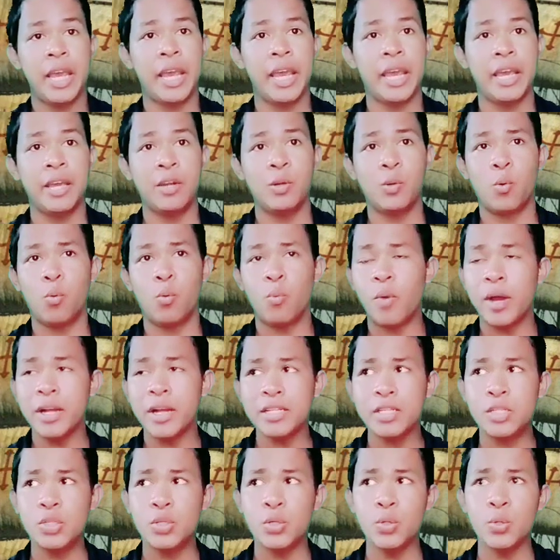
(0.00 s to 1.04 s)
and
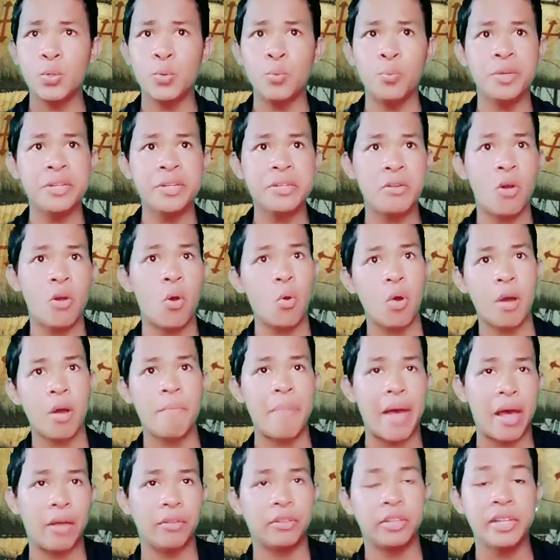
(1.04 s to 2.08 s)
what do we know
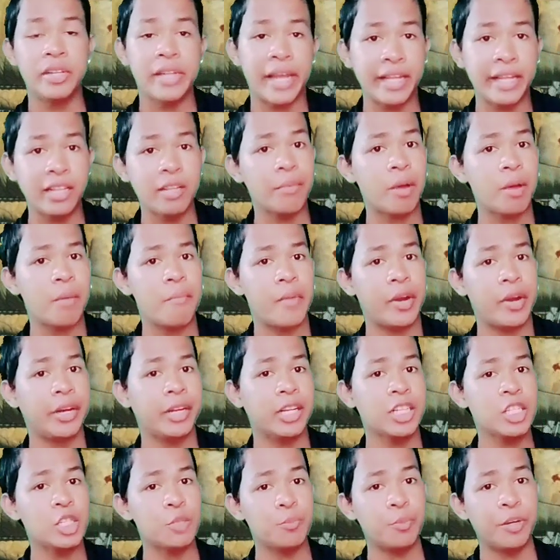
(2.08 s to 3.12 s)
about the Native
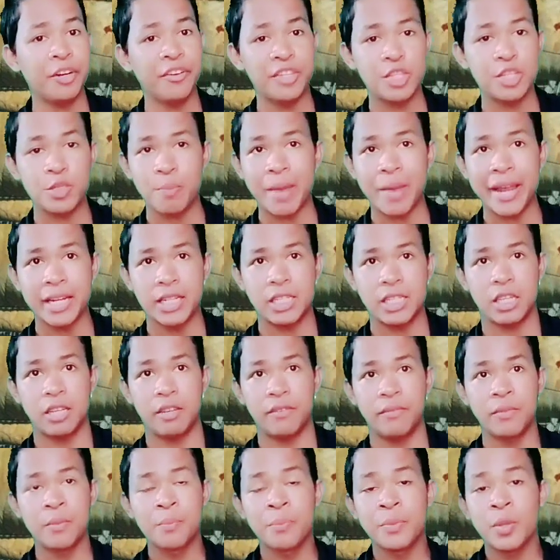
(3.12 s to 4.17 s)
Americans'
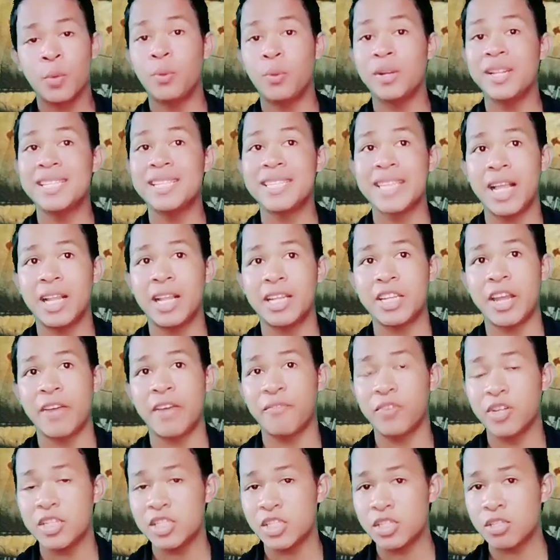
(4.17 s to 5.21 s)
perspective? Would it tell a
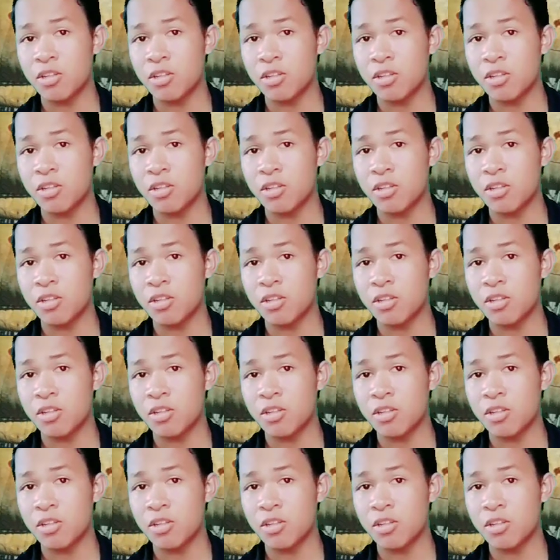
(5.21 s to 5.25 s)
different